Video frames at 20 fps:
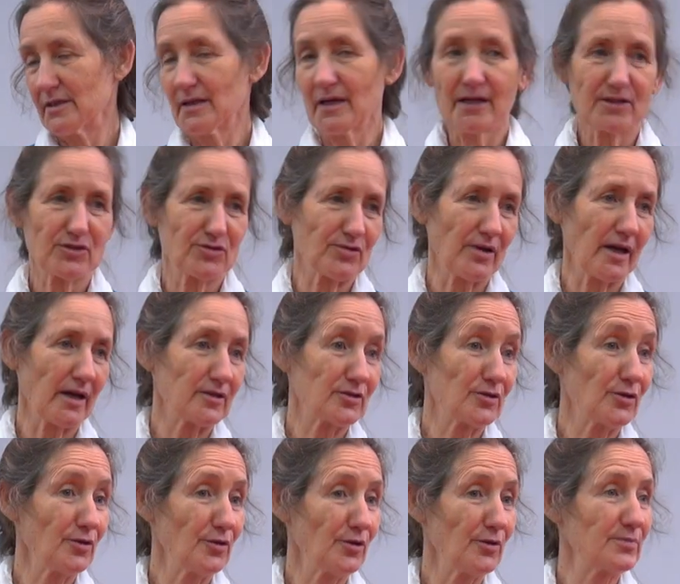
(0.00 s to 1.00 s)
extract,
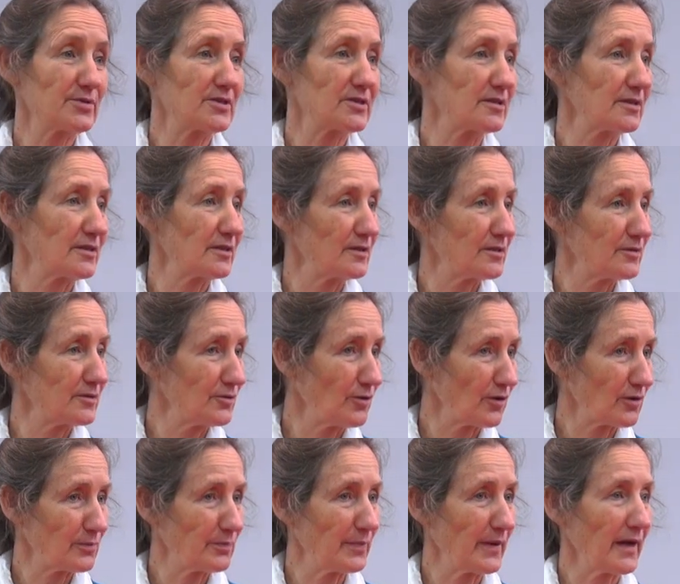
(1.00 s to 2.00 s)
herbs to
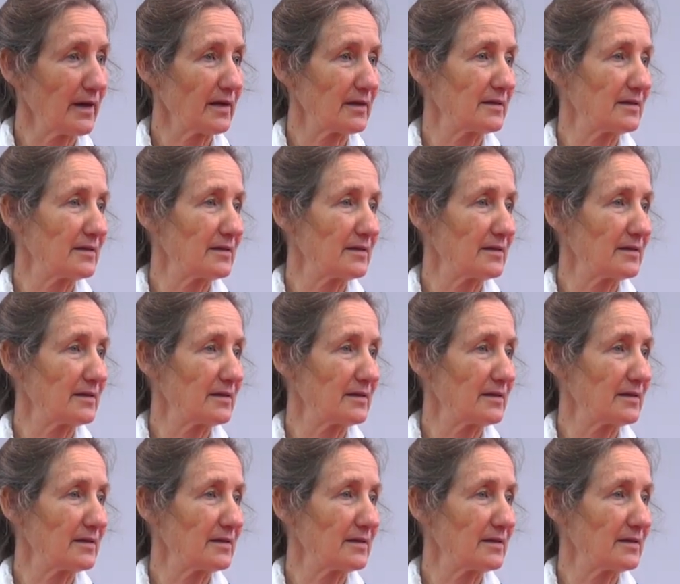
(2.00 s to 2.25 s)
knock back